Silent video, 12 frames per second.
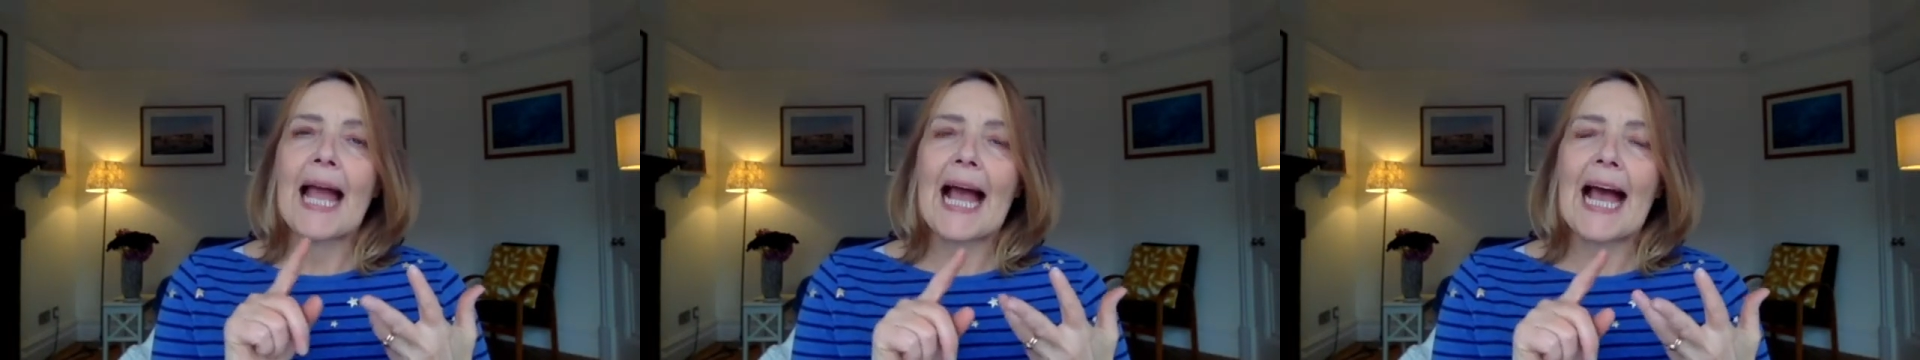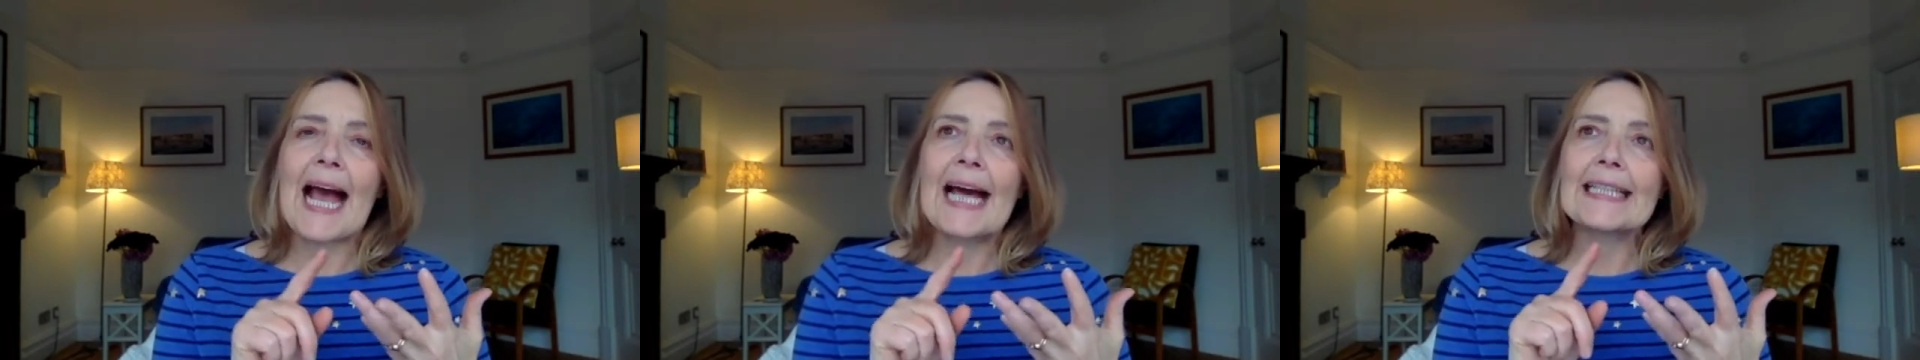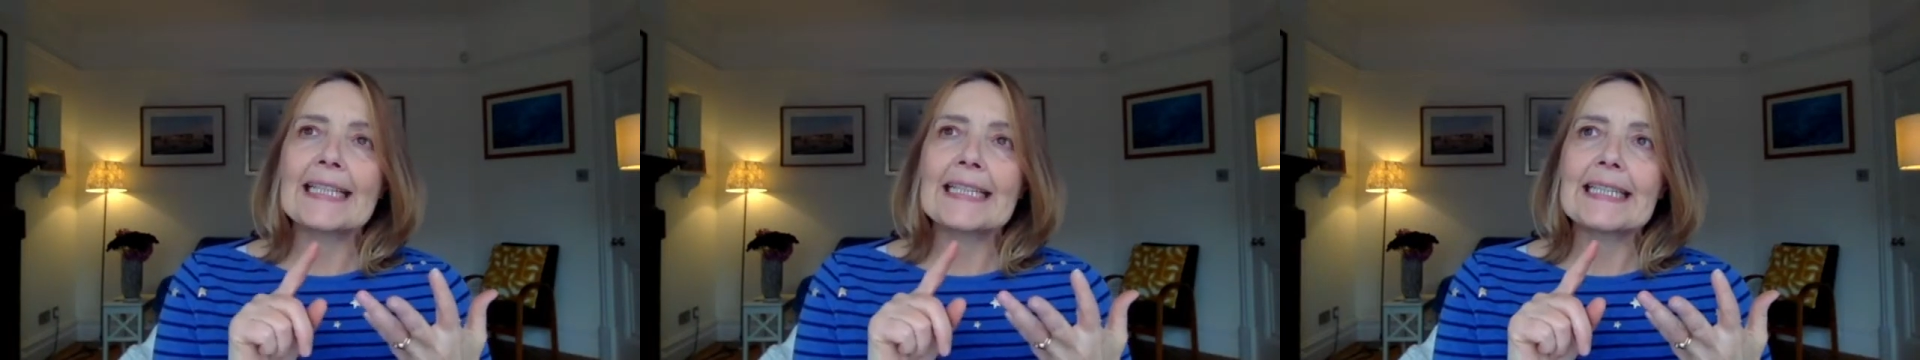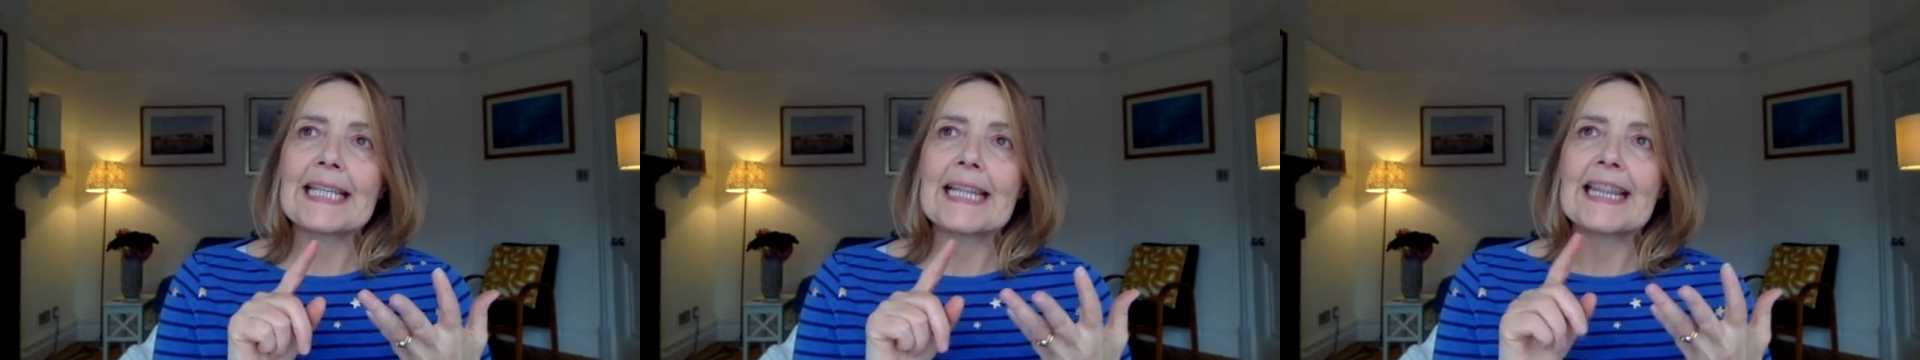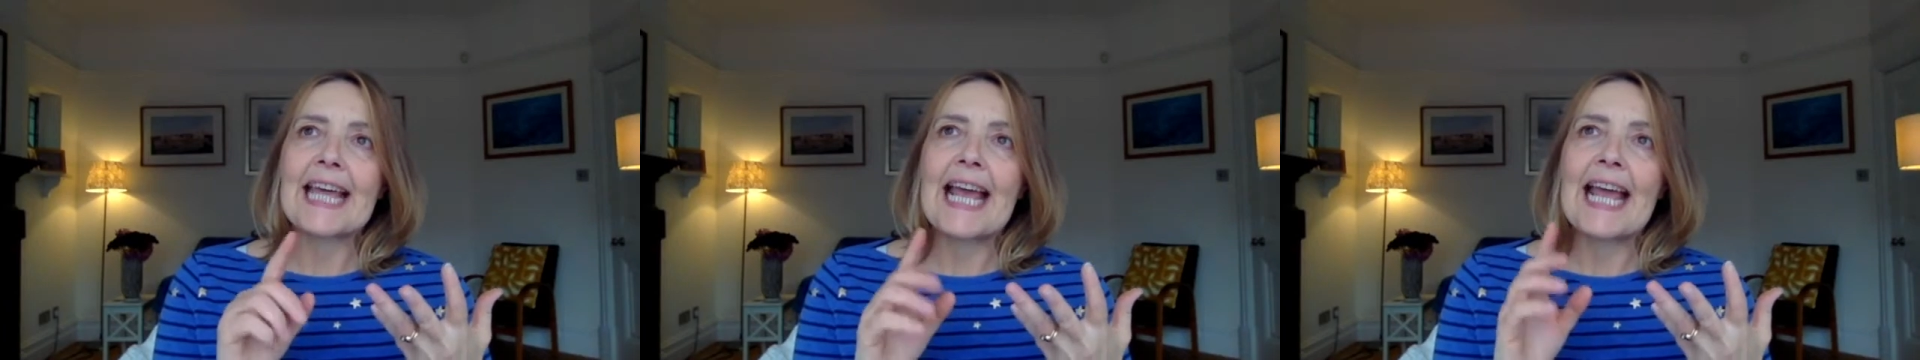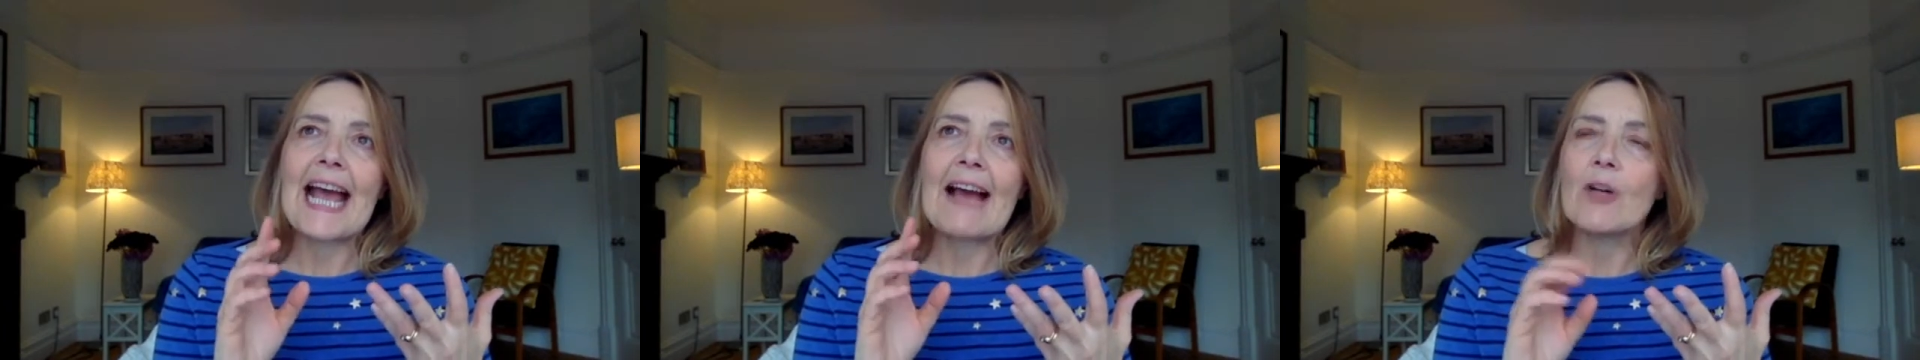And
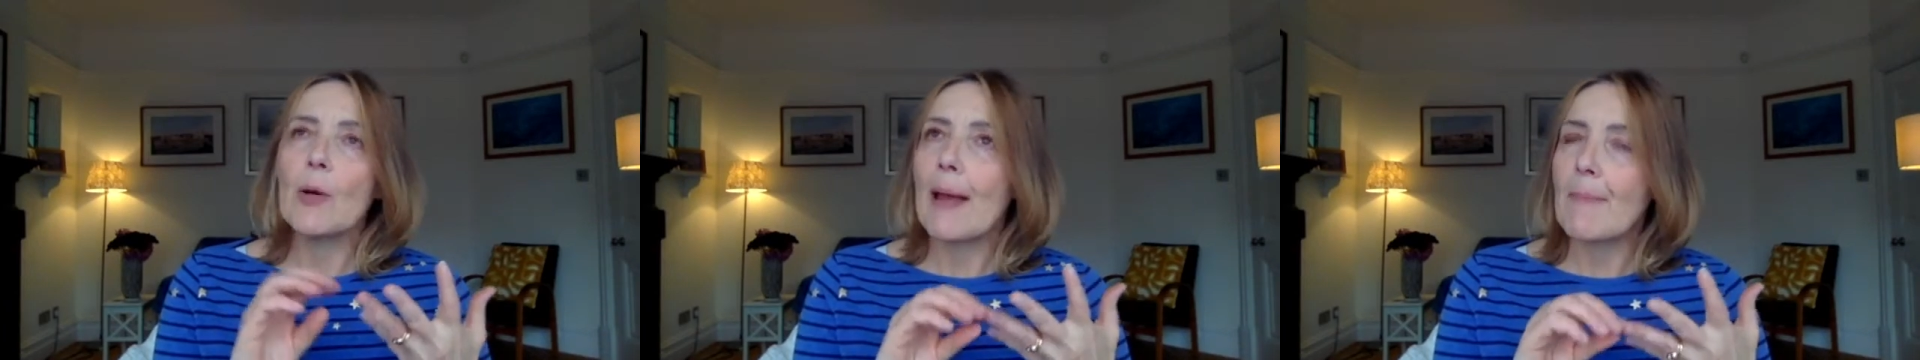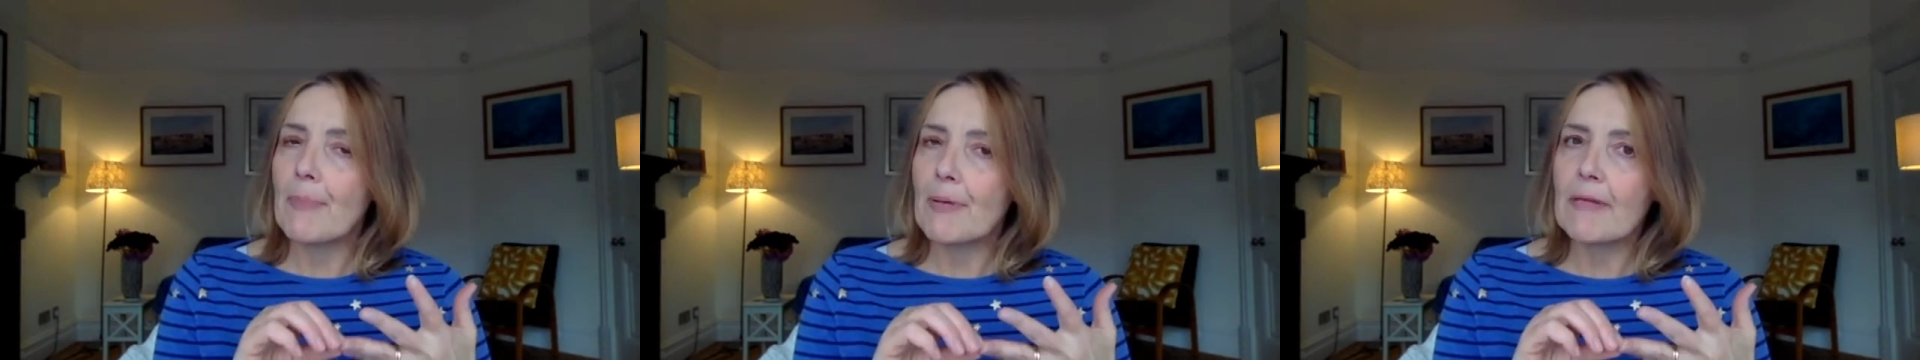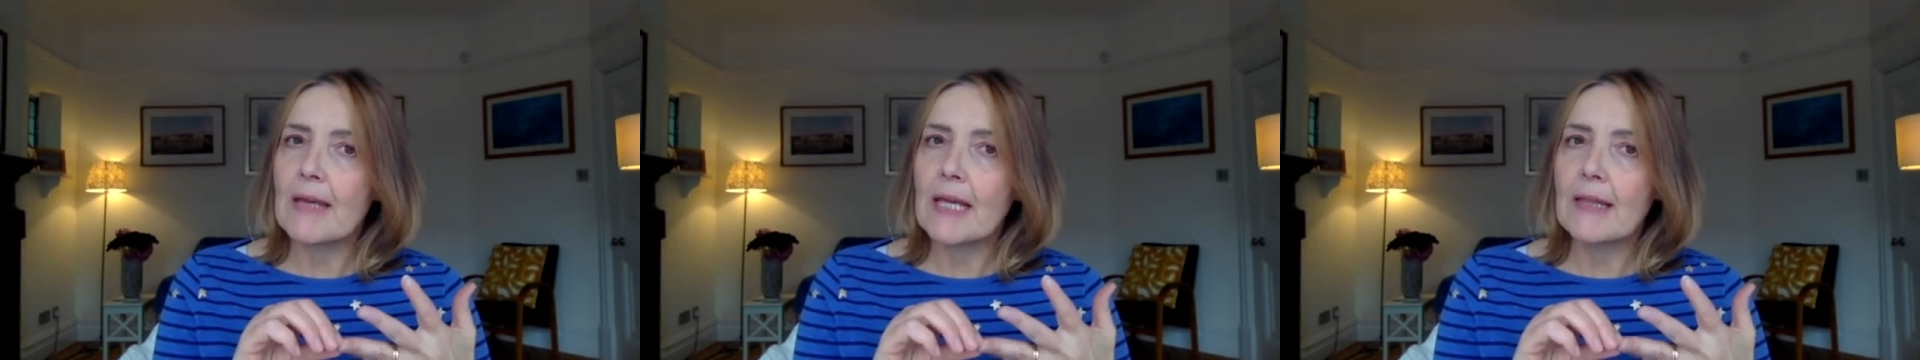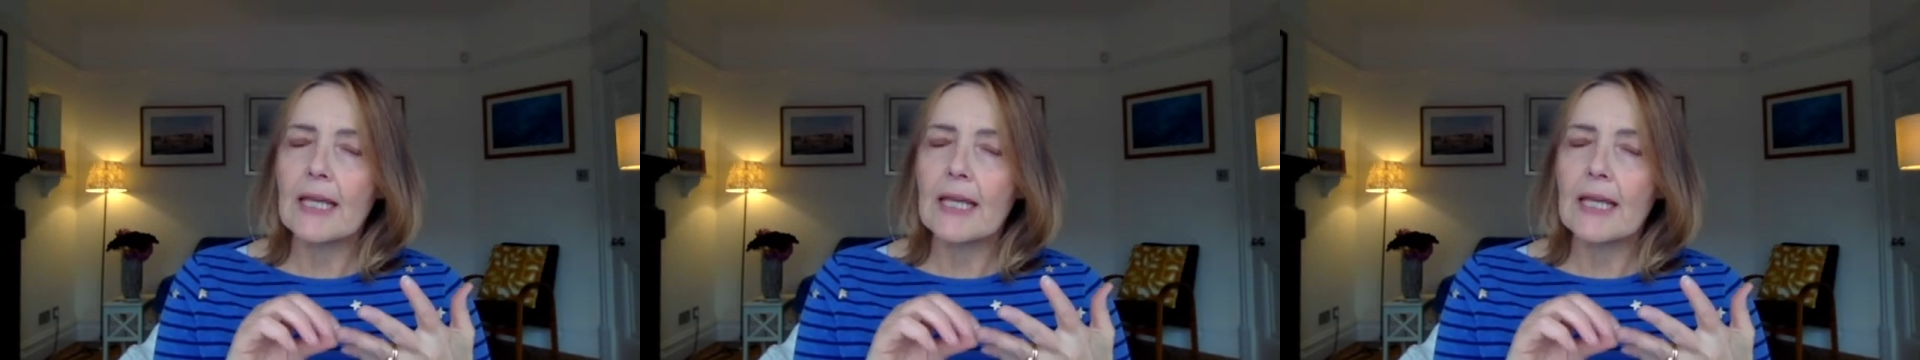they have no empathy.